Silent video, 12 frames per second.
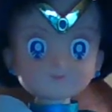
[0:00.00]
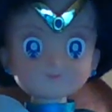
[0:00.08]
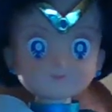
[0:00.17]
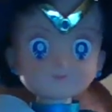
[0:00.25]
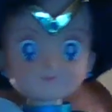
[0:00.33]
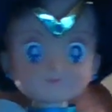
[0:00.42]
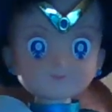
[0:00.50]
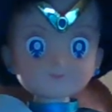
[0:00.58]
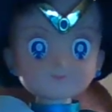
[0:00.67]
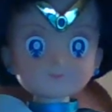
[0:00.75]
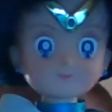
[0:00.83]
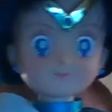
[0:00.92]
we made a
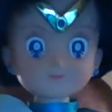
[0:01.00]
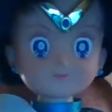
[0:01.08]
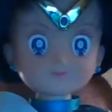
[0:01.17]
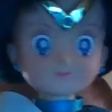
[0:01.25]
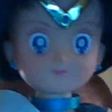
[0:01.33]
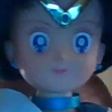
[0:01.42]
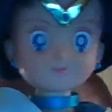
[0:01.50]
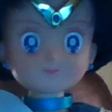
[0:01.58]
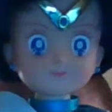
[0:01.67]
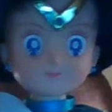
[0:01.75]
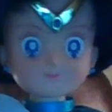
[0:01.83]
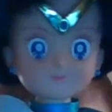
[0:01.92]
lot of
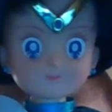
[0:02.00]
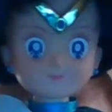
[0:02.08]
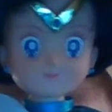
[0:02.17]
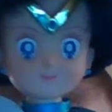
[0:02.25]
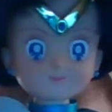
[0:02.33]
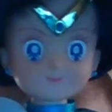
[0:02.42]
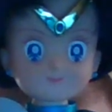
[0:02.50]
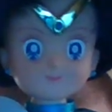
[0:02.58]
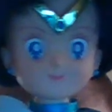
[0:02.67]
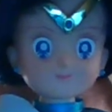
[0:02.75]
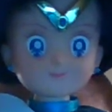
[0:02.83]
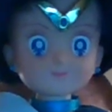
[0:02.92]
films. See, our cotton
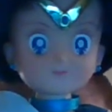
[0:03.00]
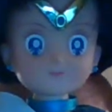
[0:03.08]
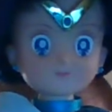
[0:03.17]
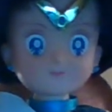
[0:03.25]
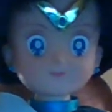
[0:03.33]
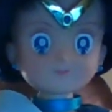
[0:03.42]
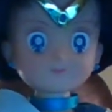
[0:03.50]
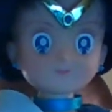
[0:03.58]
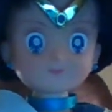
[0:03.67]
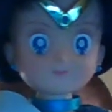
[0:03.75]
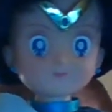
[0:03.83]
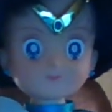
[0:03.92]
ourselves there,
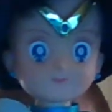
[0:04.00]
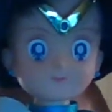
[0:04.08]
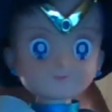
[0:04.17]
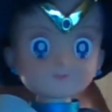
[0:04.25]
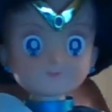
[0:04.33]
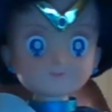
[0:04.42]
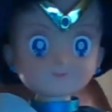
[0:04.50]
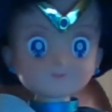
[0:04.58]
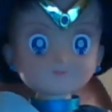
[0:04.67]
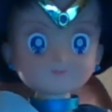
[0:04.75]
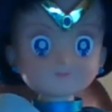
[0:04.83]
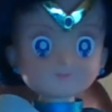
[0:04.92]
catch ourselves there.
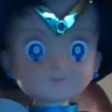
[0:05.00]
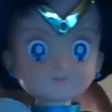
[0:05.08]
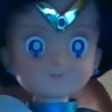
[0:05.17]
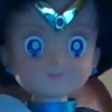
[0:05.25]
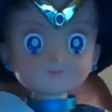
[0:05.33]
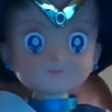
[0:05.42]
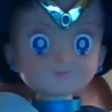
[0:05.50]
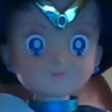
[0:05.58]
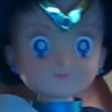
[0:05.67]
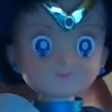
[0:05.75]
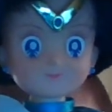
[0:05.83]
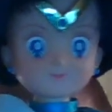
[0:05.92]
We made a lot
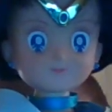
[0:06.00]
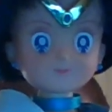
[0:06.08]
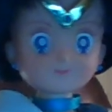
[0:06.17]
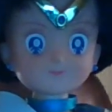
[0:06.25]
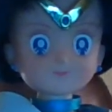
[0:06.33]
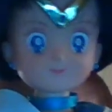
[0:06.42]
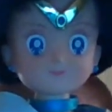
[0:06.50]
of films.